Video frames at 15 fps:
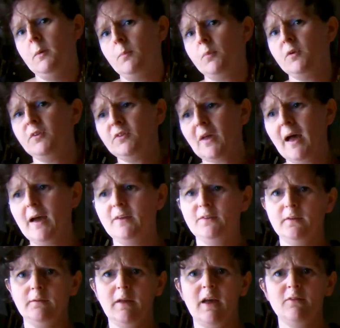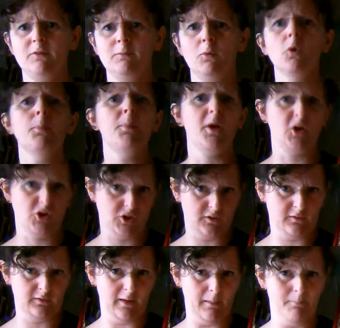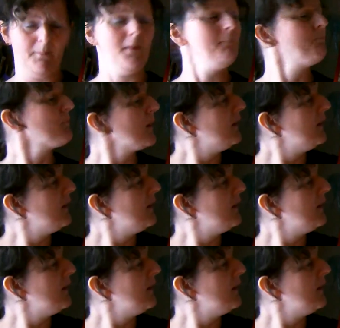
precise and has more patience than me.